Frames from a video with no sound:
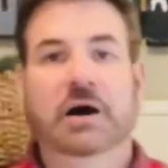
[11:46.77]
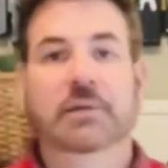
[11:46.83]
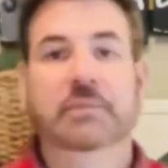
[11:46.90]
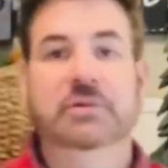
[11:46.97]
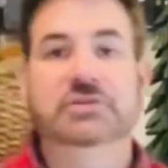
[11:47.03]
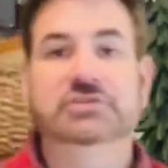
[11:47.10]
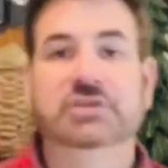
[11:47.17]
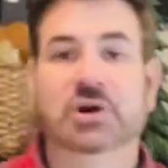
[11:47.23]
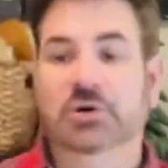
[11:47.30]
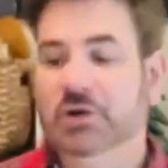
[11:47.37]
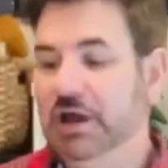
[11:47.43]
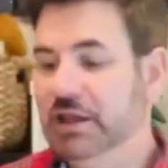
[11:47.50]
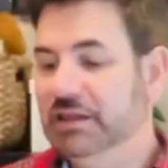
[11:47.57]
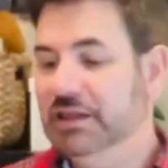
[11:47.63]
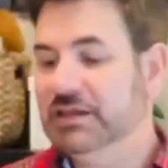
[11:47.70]
So
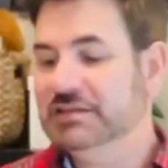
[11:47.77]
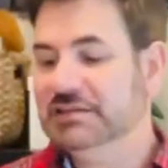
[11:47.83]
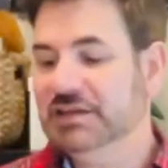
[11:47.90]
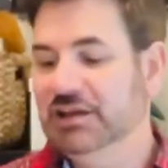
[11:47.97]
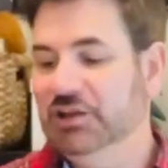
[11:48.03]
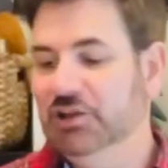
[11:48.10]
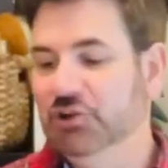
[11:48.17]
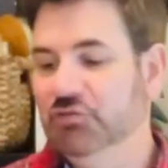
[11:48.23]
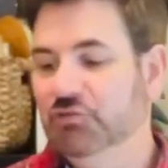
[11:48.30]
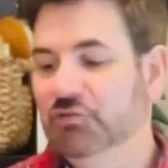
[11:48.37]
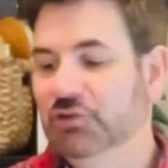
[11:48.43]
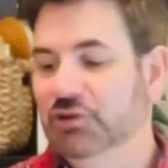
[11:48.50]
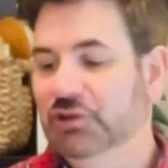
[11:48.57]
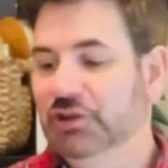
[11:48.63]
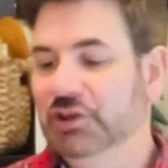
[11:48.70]
I think it's going to look
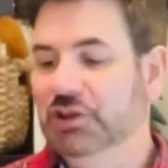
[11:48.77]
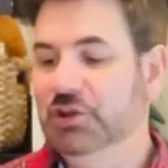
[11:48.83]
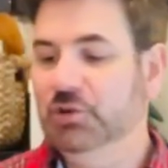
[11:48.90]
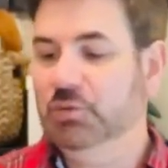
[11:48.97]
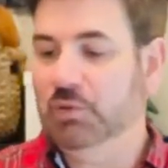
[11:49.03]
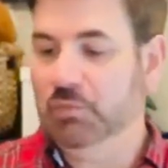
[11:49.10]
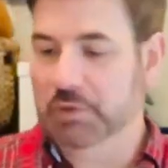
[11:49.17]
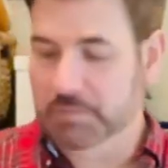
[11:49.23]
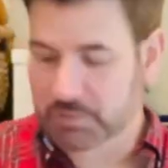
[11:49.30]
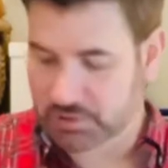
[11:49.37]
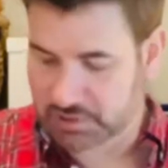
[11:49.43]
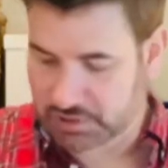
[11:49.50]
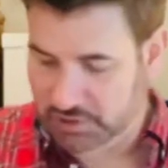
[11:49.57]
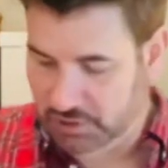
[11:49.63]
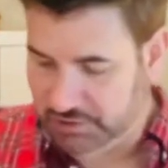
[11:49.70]
really cute when we put
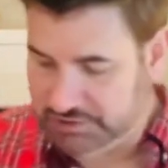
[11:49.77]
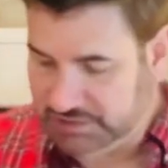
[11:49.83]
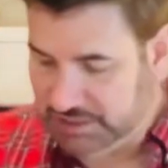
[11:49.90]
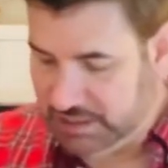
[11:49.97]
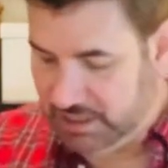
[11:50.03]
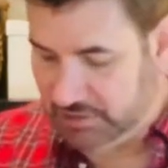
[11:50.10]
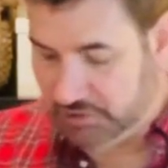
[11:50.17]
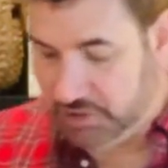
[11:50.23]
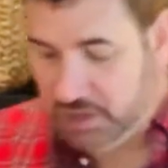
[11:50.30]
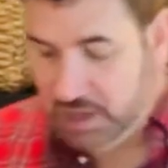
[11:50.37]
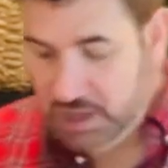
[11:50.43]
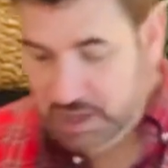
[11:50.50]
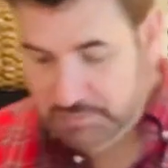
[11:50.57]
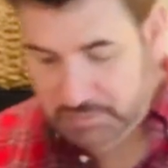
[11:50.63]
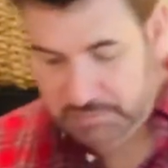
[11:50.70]
it all together.
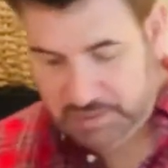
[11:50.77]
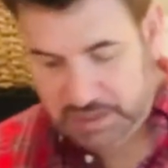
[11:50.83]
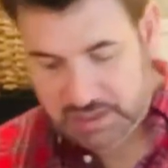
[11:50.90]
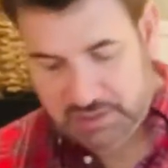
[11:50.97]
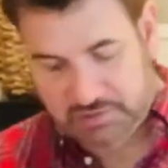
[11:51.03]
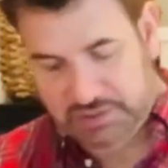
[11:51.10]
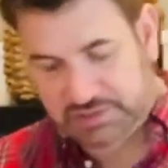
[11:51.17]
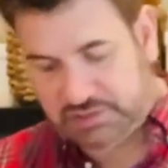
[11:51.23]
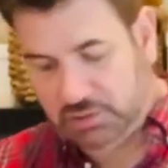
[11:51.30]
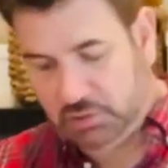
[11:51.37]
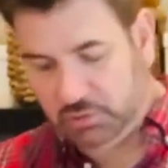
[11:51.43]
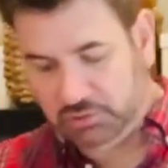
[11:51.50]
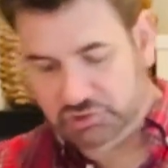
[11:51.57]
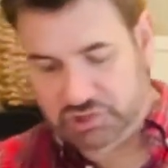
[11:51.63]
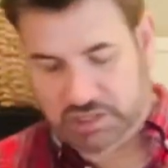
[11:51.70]
But making these
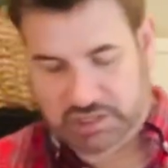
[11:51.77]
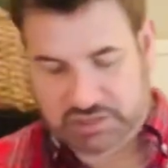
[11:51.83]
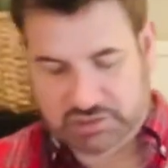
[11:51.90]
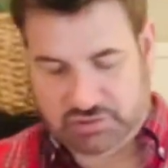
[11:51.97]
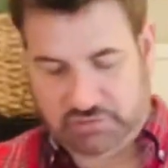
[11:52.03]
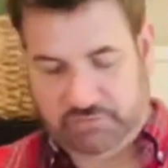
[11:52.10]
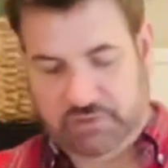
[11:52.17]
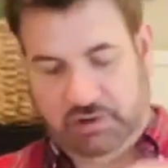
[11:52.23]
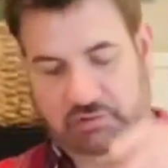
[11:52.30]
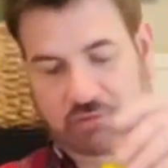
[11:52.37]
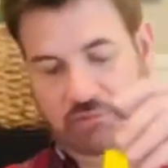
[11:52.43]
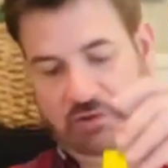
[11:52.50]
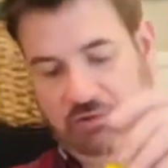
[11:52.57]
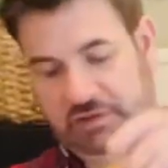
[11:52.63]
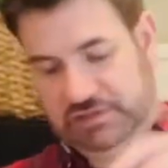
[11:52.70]
gold chains are
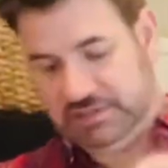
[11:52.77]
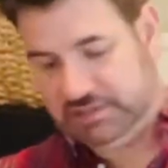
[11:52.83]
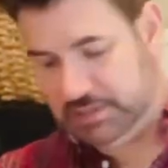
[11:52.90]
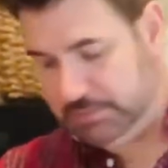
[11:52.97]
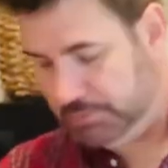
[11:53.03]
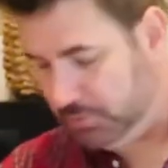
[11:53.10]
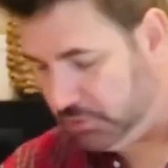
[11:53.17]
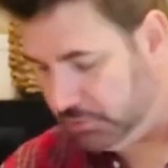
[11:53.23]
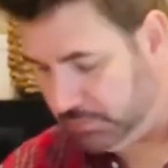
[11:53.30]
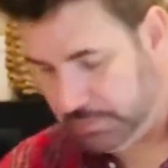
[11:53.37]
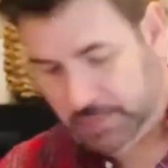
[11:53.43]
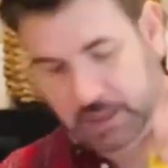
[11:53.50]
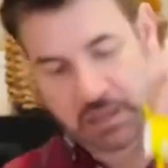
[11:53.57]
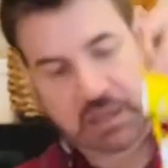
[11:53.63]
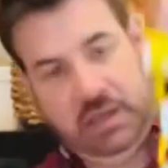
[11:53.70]
very simple.
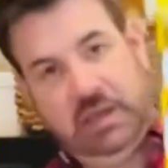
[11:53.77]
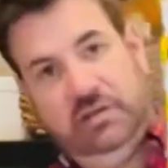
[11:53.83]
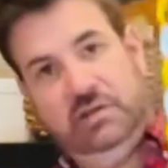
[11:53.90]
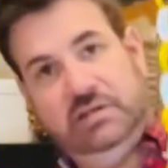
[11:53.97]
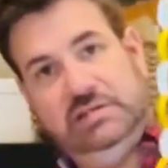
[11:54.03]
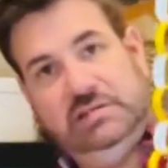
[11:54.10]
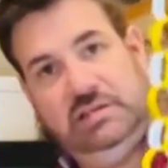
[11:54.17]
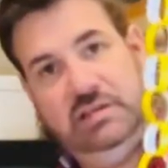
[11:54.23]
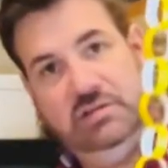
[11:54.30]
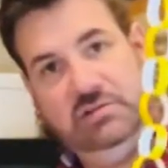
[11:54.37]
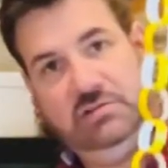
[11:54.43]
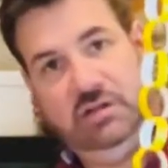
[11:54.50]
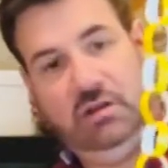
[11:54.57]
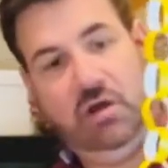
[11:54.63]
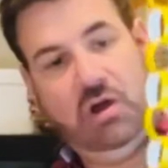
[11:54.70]
You can see here's
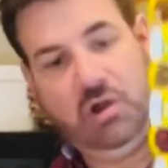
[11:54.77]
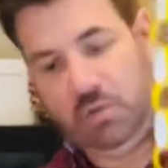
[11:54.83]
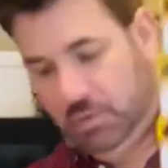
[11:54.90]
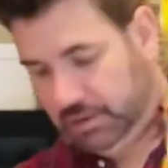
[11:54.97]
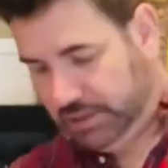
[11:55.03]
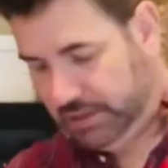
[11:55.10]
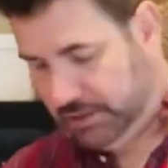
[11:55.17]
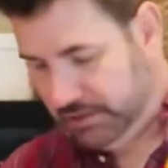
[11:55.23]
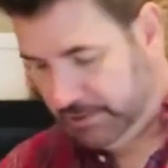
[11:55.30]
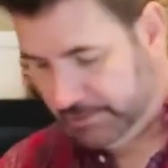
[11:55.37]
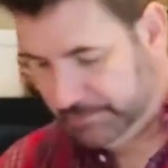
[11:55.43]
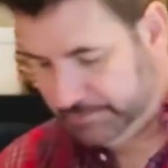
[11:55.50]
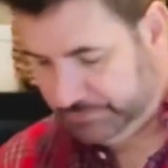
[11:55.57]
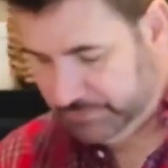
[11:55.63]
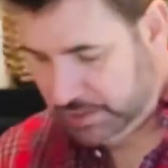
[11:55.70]
a long one
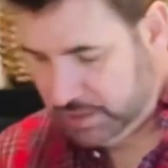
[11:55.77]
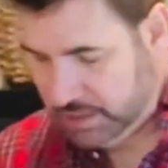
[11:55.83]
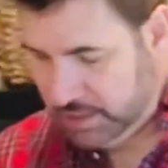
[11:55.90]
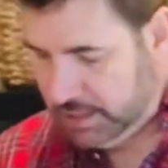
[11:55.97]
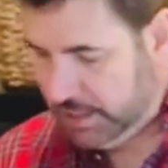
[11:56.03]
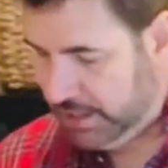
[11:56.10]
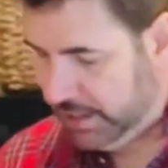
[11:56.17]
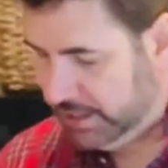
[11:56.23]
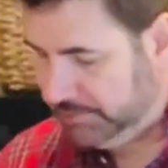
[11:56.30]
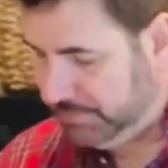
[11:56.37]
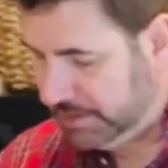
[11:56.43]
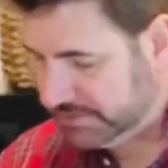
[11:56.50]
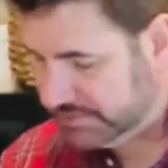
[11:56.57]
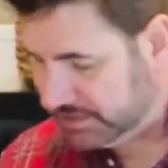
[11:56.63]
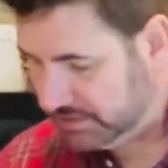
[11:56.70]
here. And
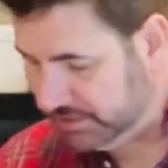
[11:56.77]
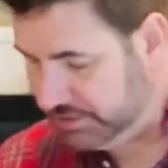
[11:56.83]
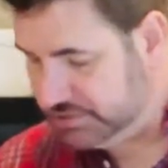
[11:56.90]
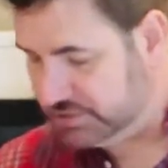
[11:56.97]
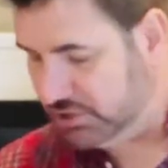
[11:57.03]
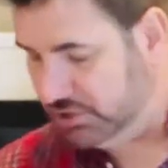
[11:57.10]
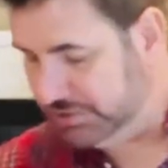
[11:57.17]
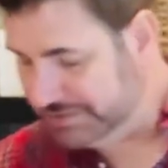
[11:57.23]
basically it's called